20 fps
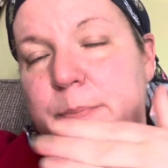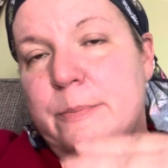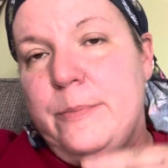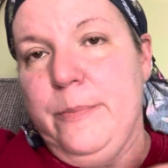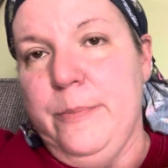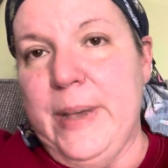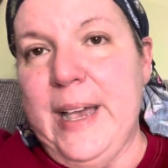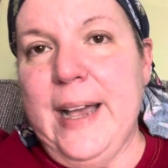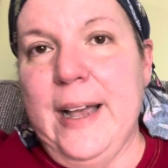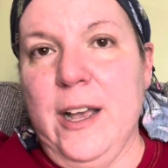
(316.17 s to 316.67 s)

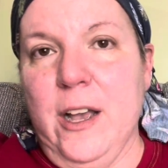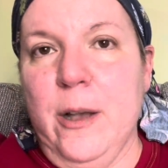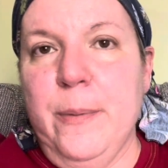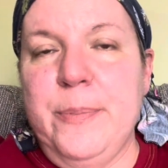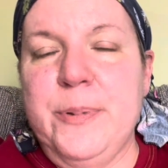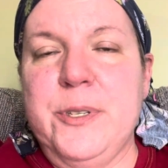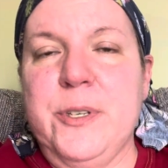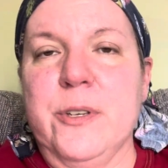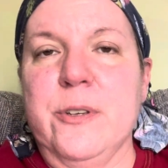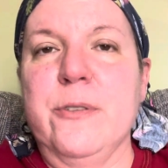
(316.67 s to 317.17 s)
back
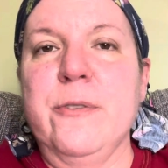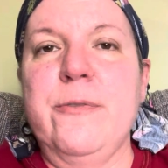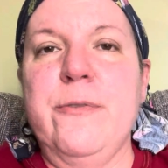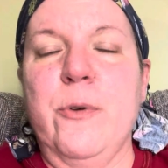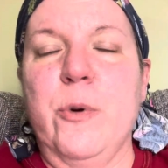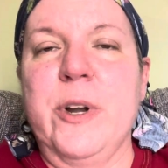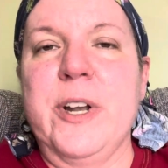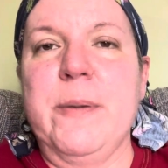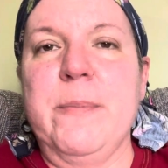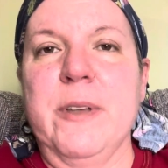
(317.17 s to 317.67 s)
up to
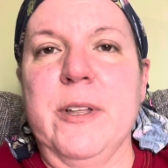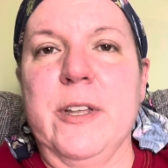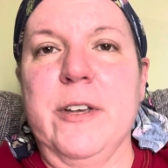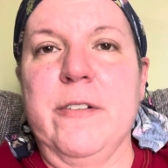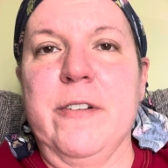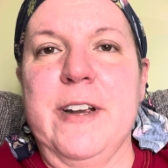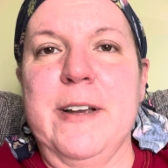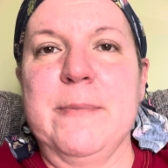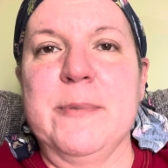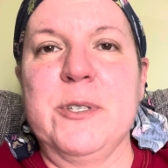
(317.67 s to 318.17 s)
40
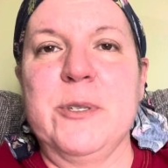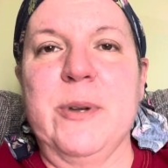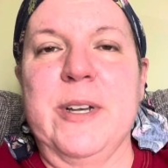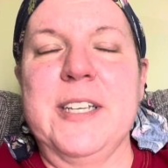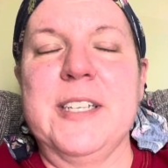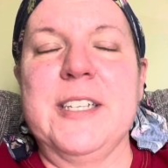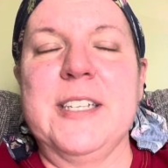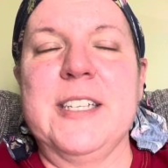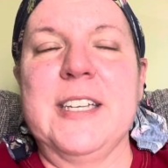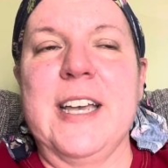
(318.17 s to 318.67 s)
milligrams
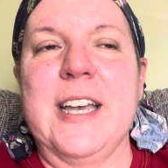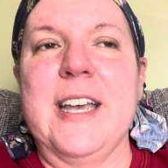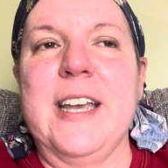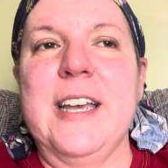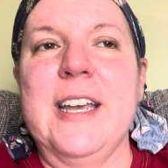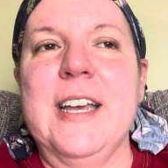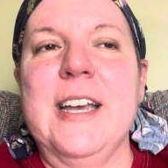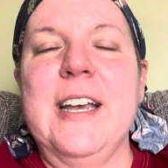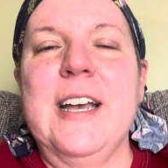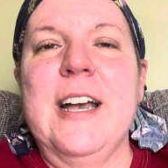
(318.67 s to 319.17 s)
twice a day.
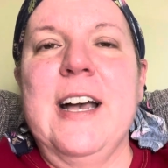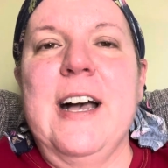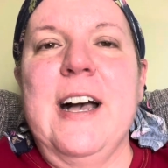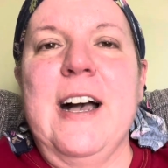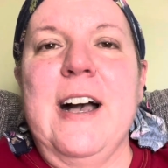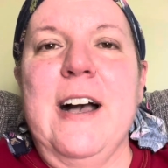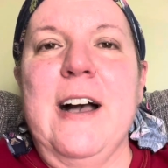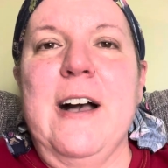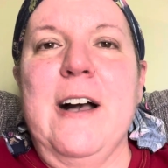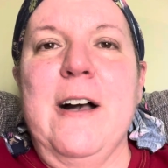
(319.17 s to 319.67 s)

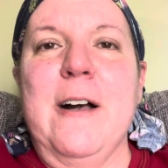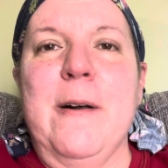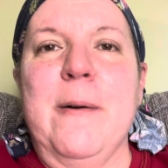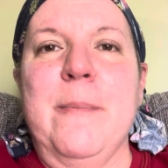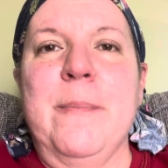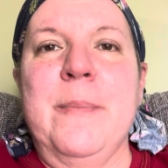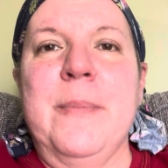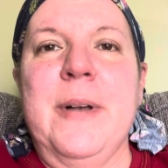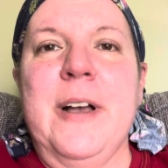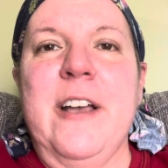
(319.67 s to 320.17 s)

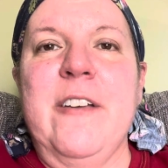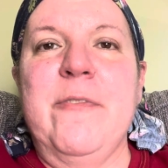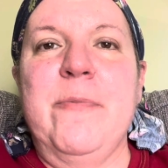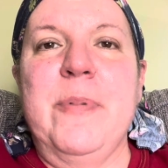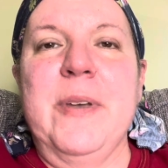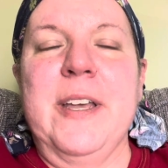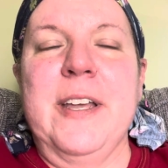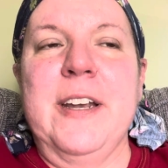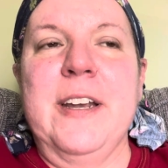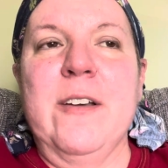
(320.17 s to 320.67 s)
I've
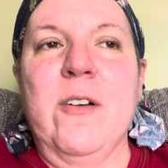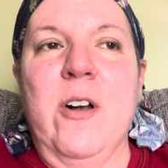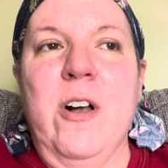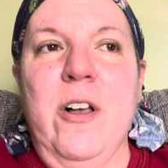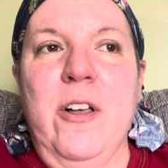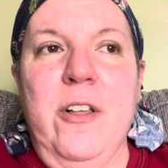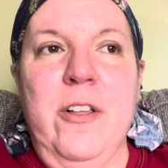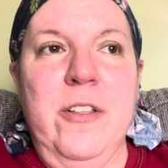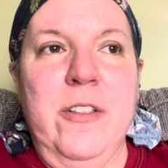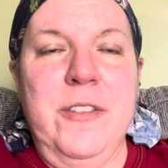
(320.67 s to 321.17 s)
been
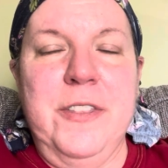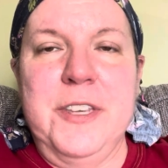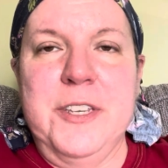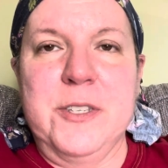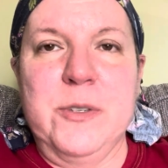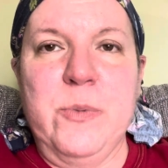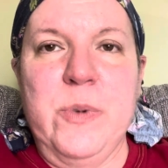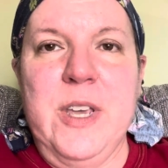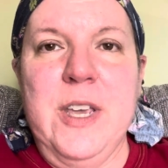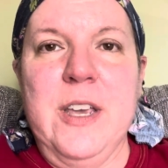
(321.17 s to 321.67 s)
all
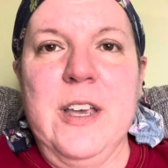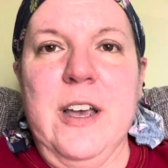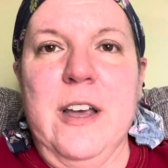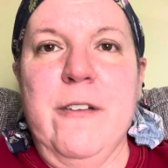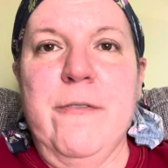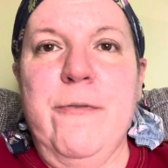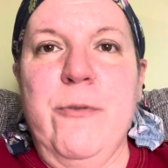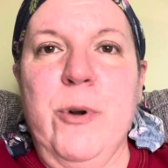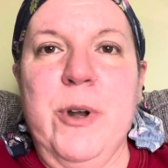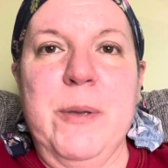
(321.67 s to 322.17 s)
this week
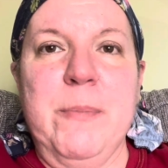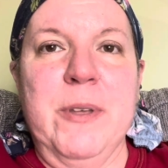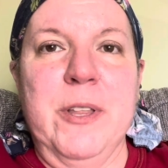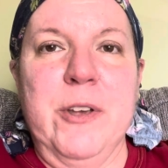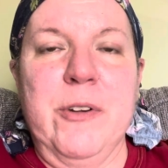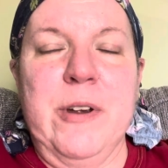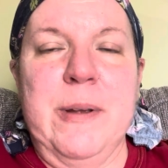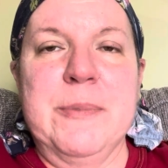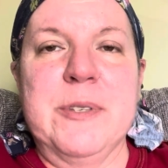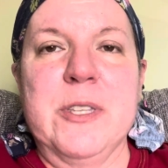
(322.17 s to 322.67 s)
on 40
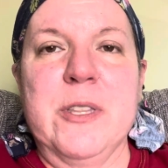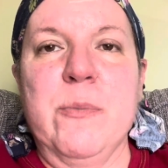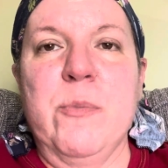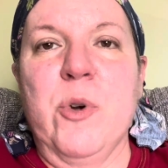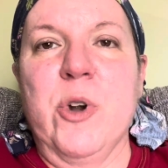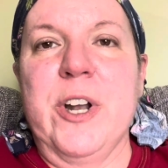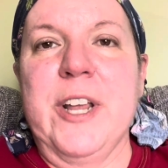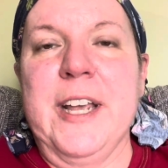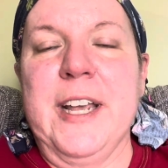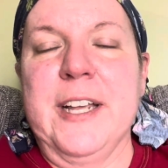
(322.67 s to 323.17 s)
milligrams in the
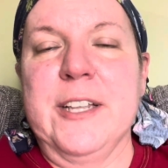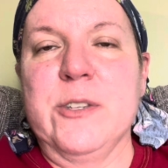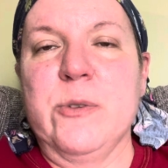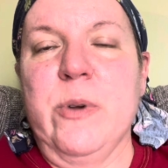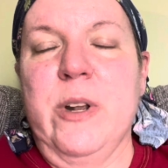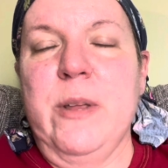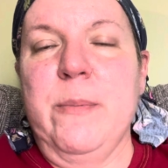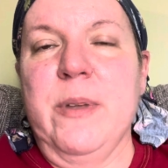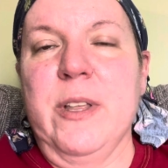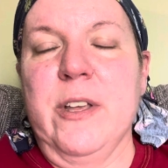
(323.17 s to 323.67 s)
morning and
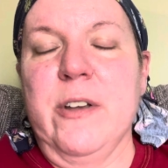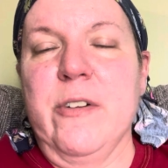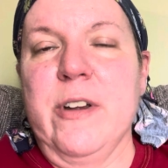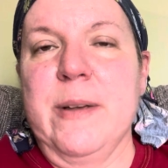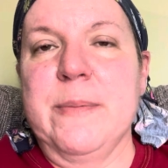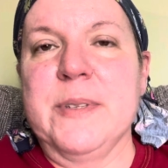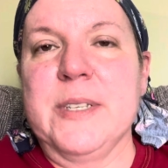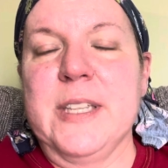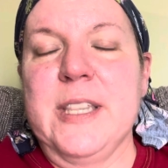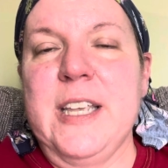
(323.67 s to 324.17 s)
20
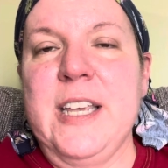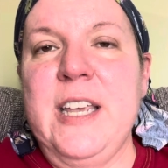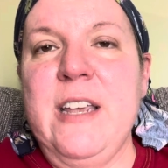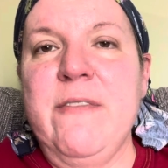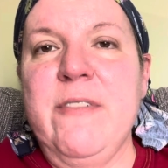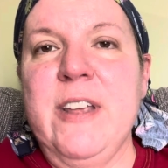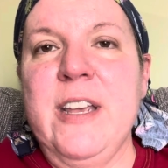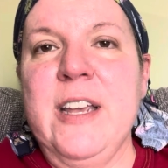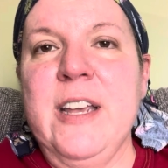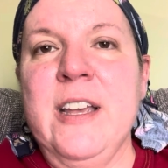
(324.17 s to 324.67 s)
milligrams in the
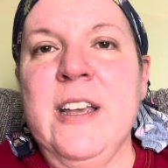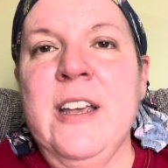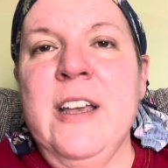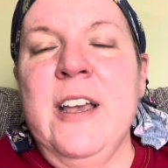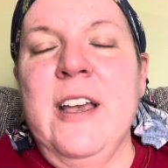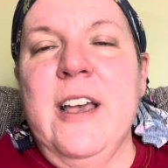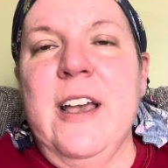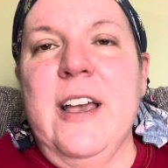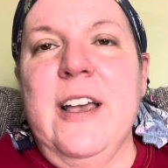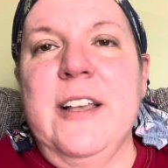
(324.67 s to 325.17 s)
evening.
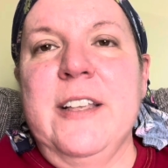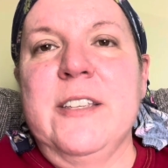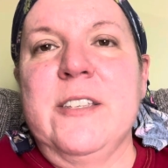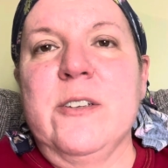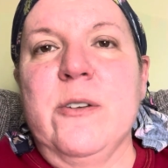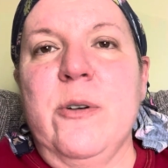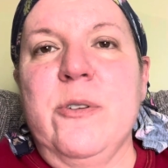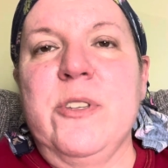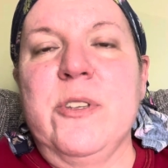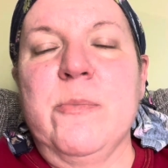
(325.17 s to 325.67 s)
And
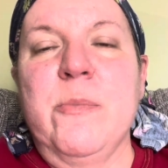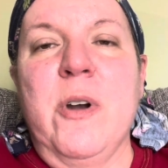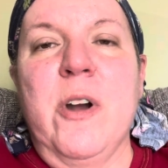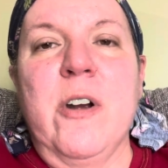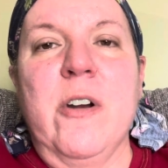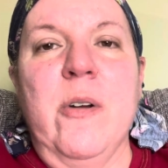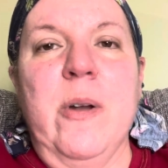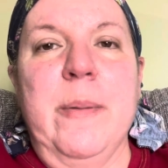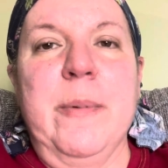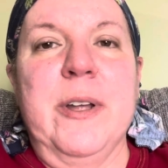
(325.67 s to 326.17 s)
so
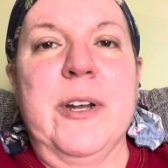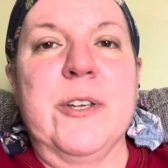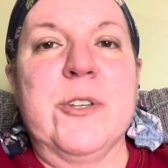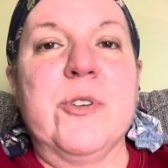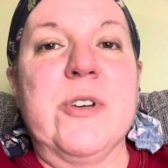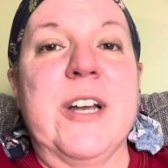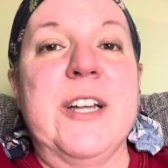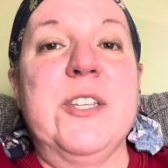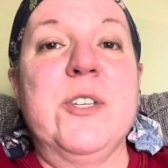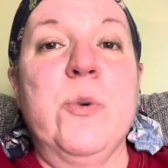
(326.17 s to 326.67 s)
tomorrow I'm going to
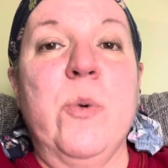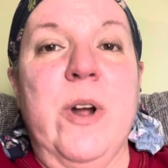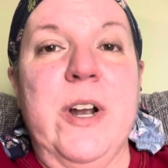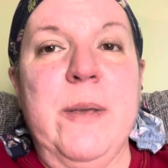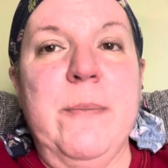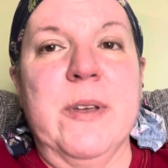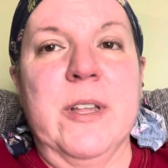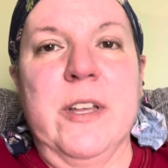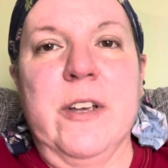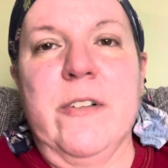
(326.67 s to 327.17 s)
try 20
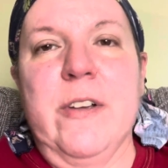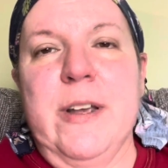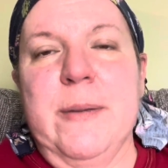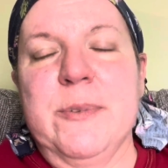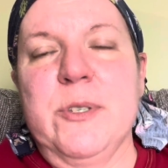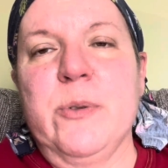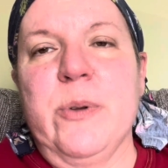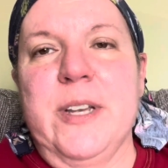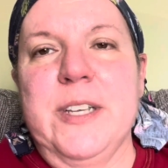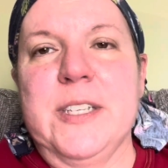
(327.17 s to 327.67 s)

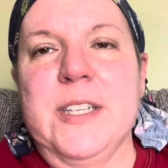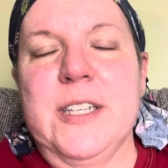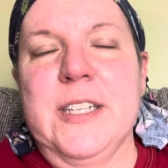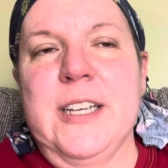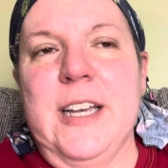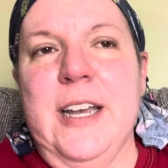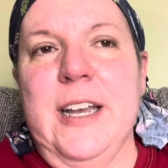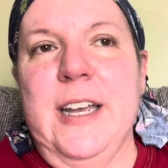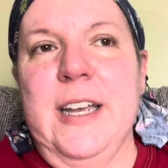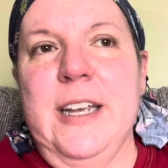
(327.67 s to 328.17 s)
milligrams twice a
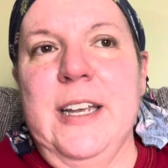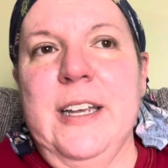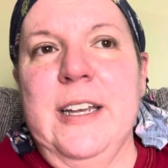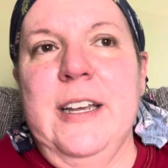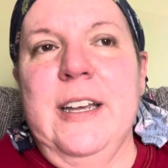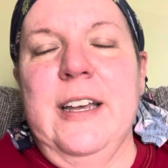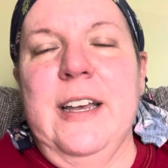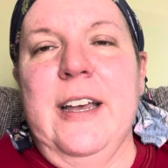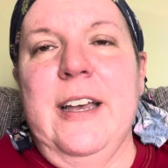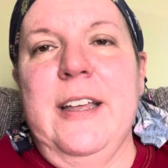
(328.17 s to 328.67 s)
day,
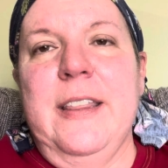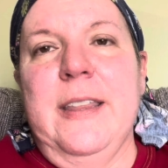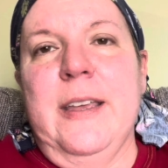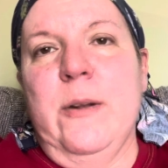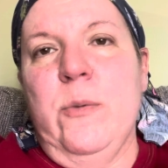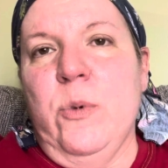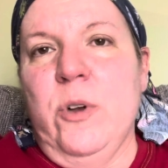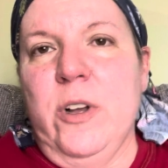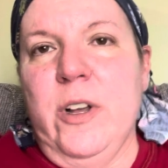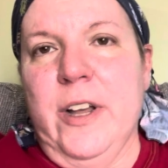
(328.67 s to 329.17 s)
and
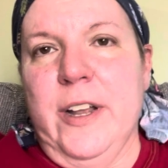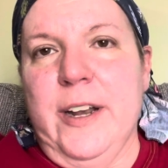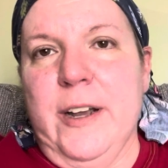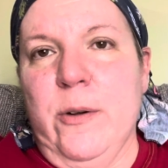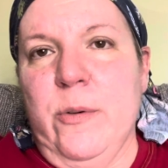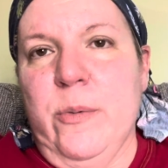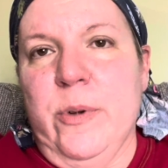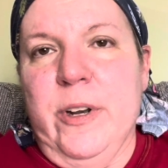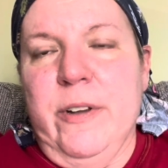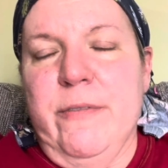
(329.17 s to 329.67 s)
then we'll cut
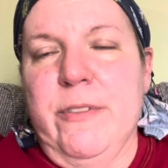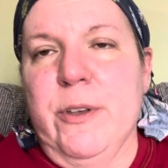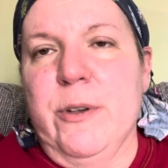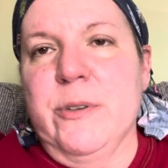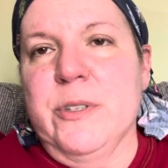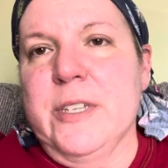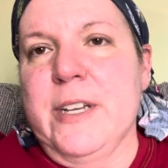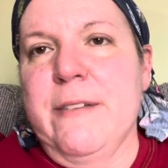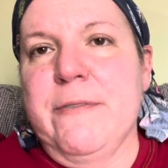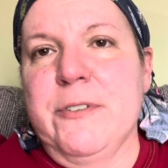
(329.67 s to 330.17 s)
out one of
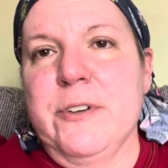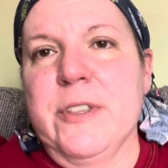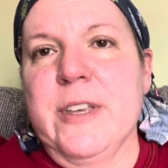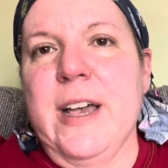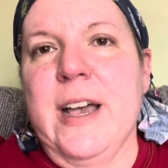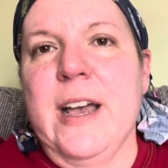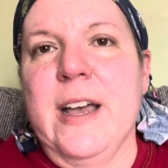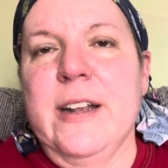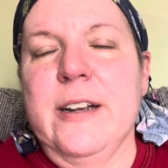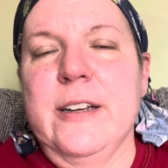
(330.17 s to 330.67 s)
those after
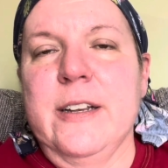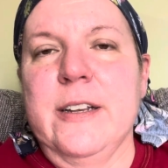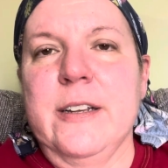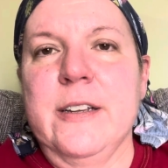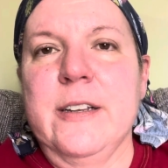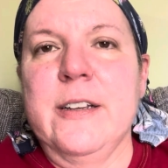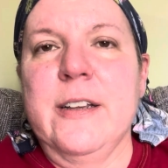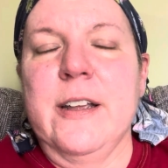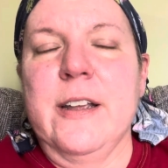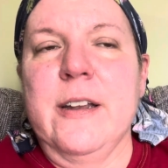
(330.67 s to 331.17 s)
that
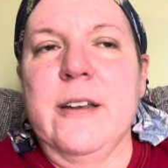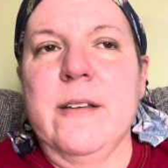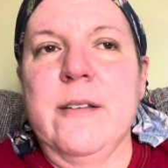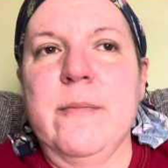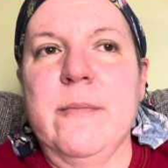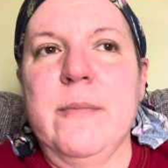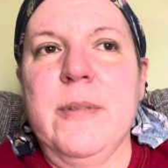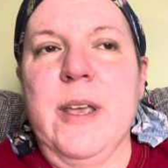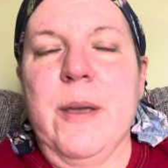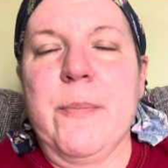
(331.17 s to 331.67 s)
and
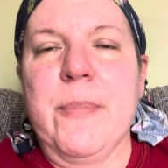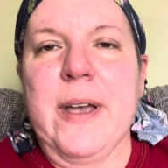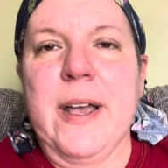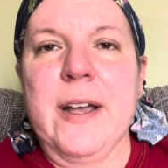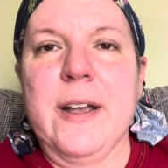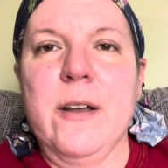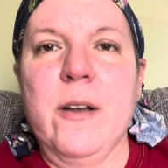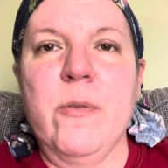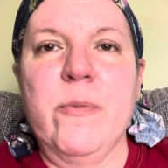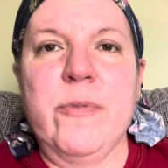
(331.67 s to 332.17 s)
get
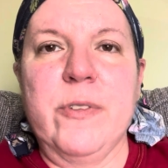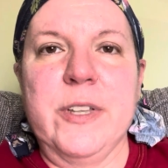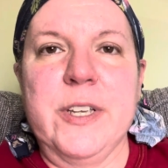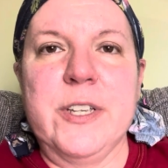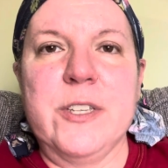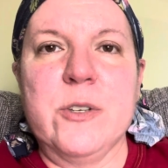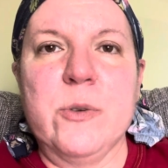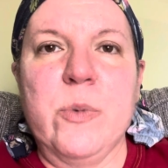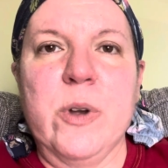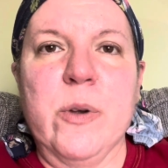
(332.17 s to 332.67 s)
back hopefully
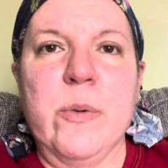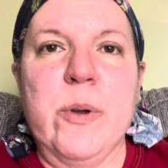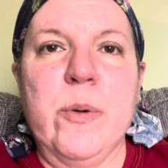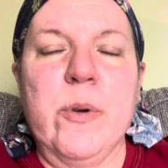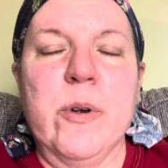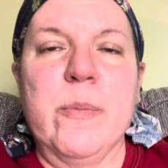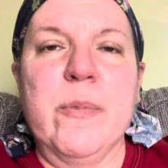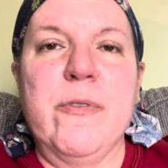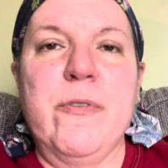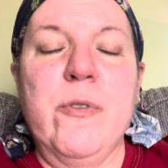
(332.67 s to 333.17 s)
to where we
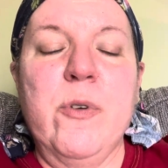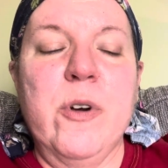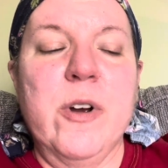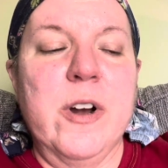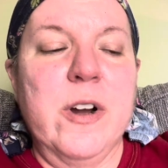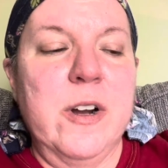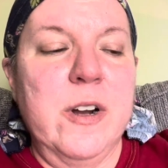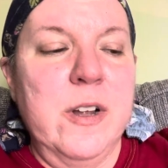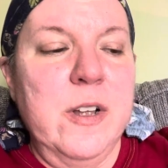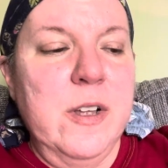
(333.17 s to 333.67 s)
were
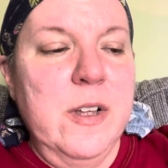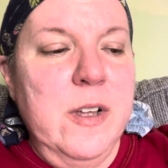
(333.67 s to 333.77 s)
before.